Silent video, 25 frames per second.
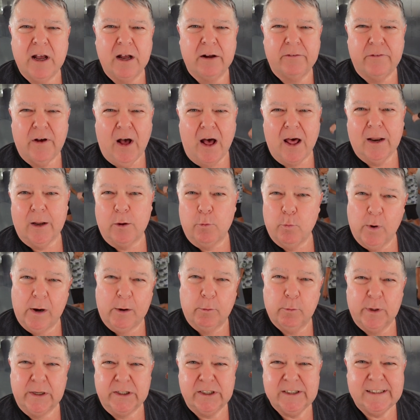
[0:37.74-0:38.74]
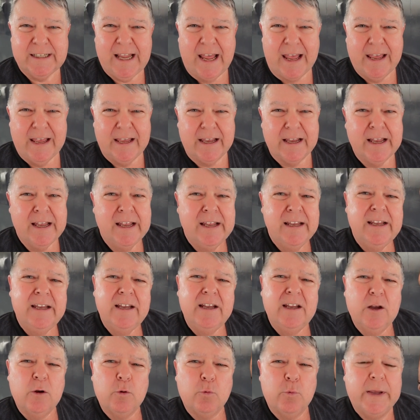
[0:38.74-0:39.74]
Kavala, where we're staying.
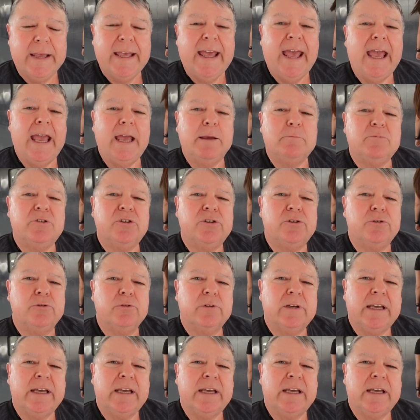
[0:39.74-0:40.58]
We came to